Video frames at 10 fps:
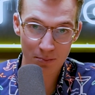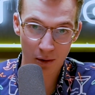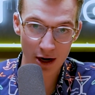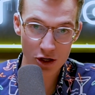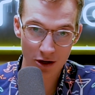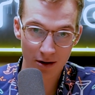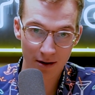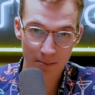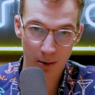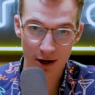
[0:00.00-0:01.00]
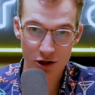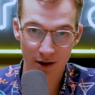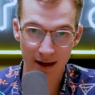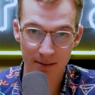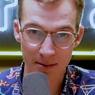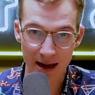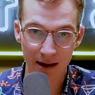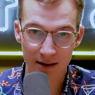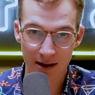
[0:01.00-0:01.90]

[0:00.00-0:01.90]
pressuring me